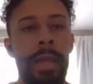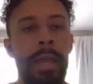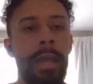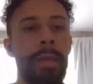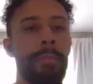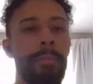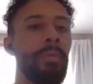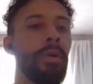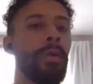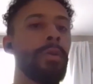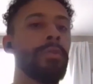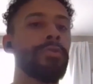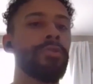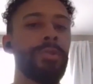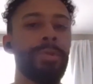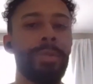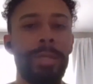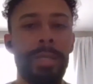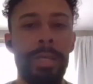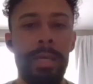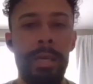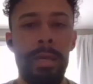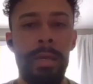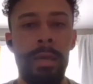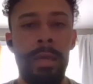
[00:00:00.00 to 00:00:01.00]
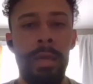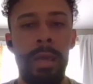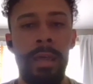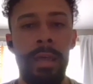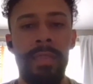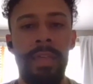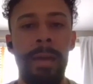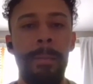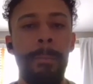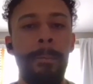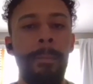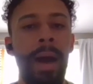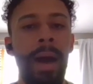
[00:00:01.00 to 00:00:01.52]
emergency
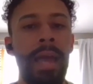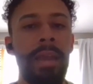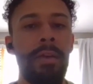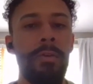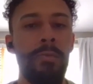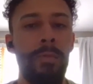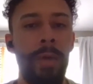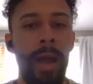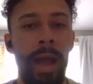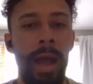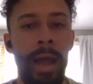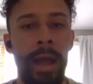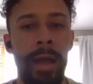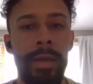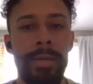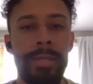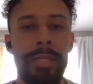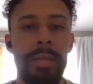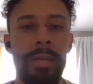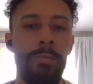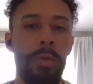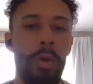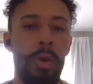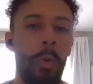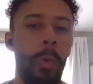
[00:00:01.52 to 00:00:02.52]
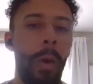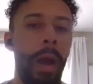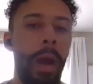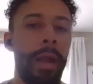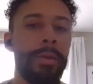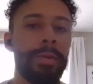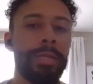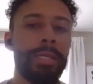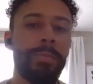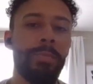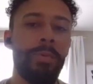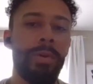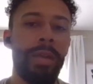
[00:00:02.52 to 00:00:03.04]
that might arise and require
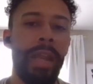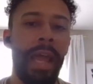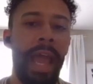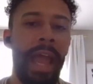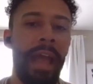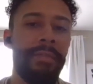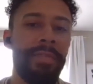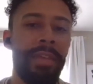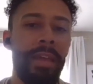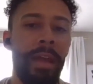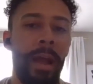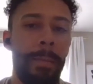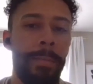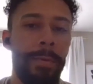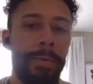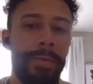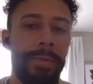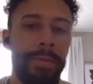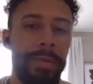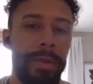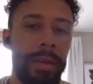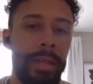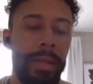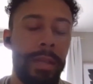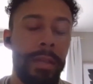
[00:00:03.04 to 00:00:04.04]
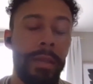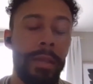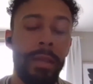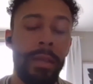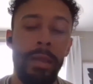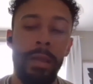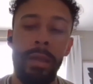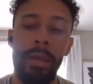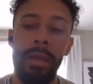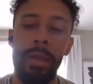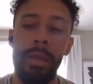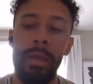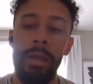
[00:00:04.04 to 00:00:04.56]
someone to have the opportunity
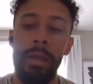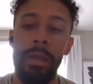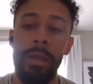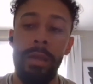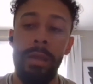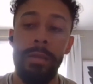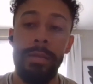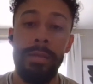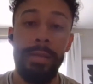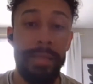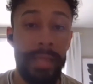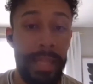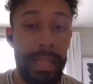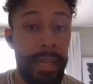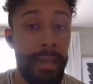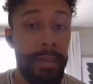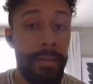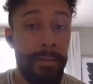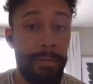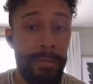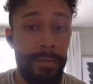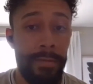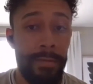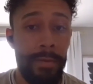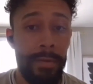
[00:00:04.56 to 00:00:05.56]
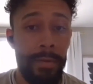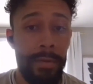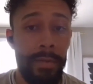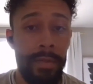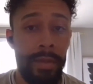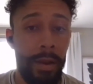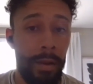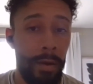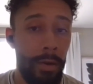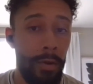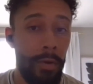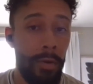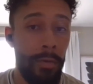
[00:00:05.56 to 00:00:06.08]
to leave
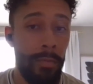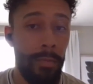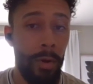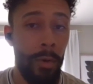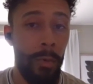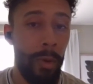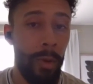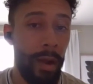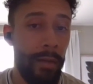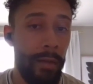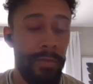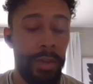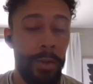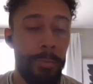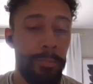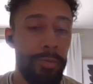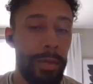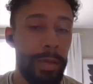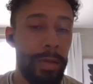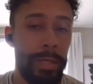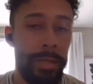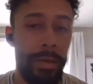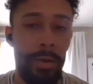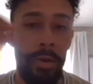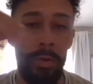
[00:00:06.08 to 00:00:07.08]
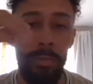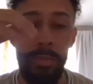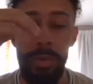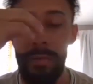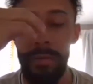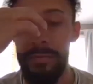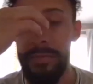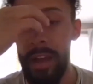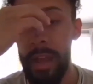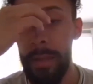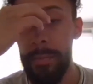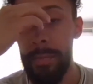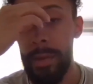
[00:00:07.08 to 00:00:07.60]
their home or wherever they're placed on home
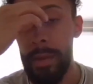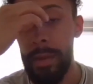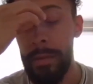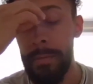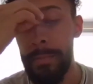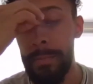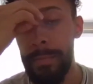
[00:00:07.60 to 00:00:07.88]
confinement.